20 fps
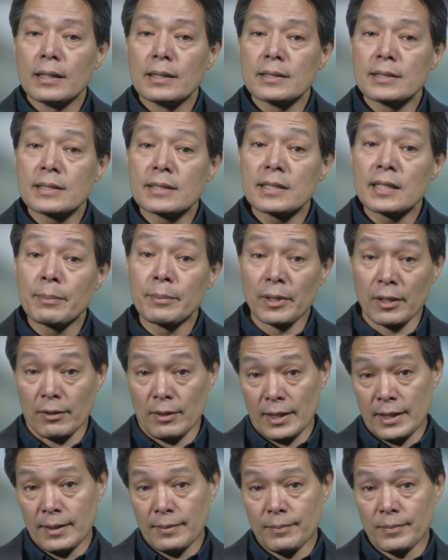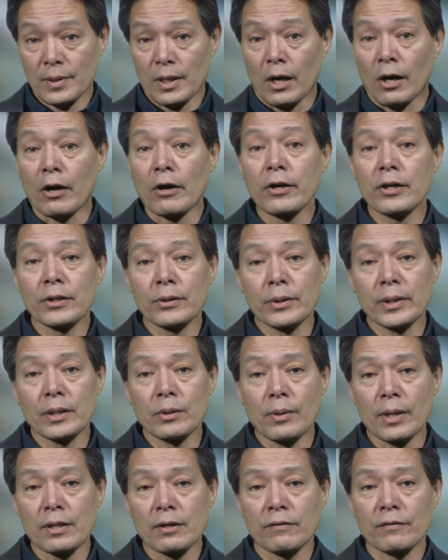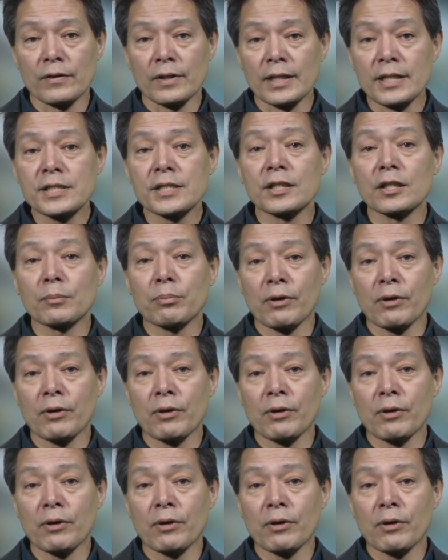Similarly, arguing whether volitional